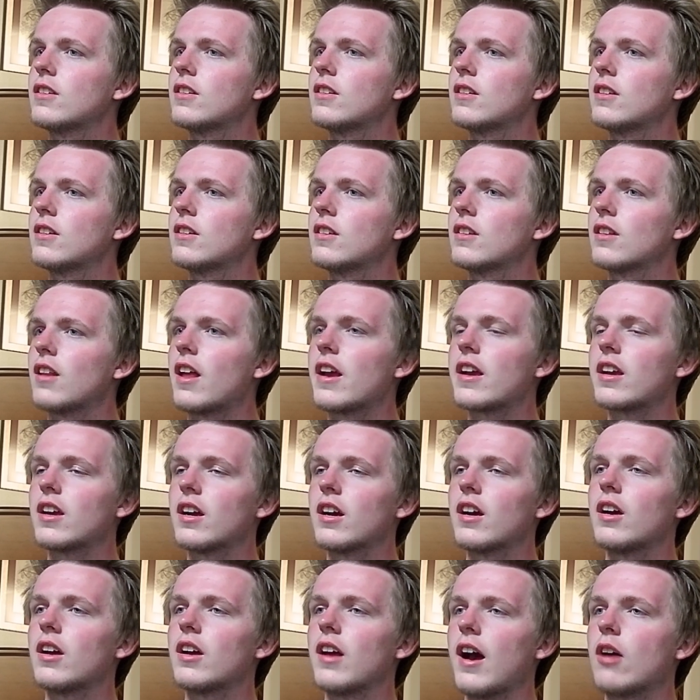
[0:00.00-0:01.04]
Like
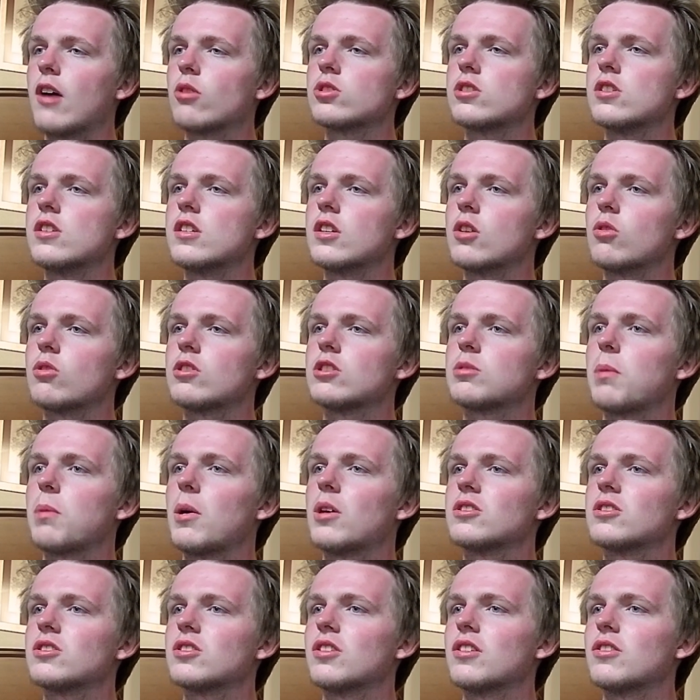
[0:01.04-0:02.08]
how Sneako
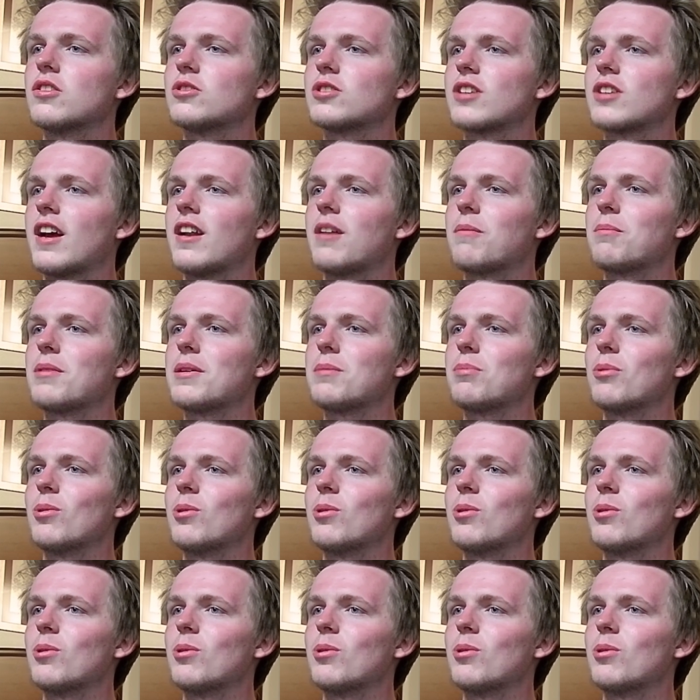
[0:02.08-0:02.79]
responds to those kind of people.